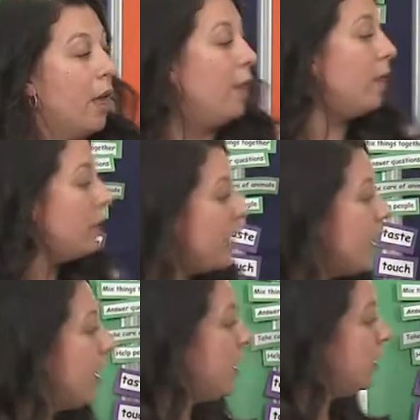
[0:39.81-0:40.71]

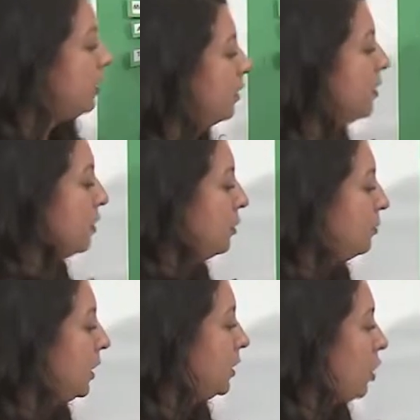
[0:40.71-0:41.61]
Then
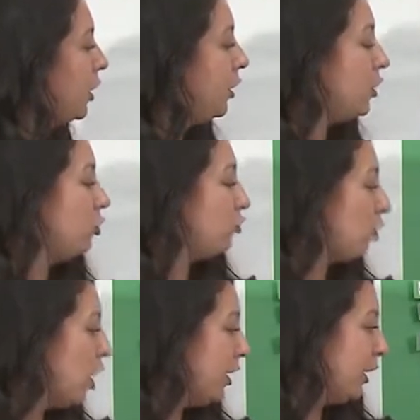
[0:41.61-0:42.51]
we started our
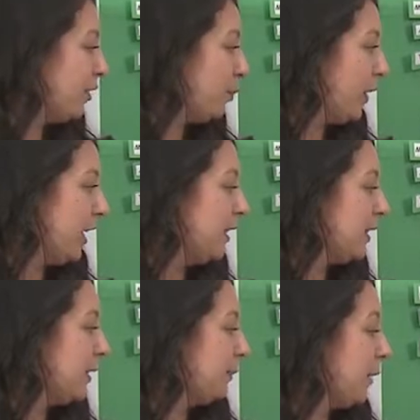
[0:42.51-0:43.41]
drawing of
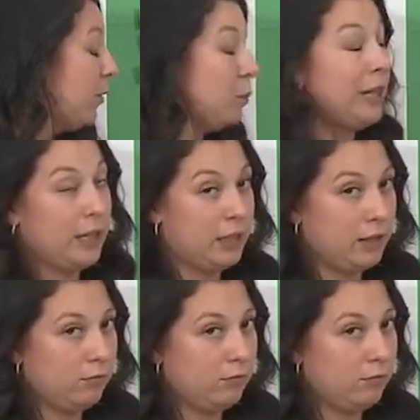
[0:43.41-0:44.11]
a plant,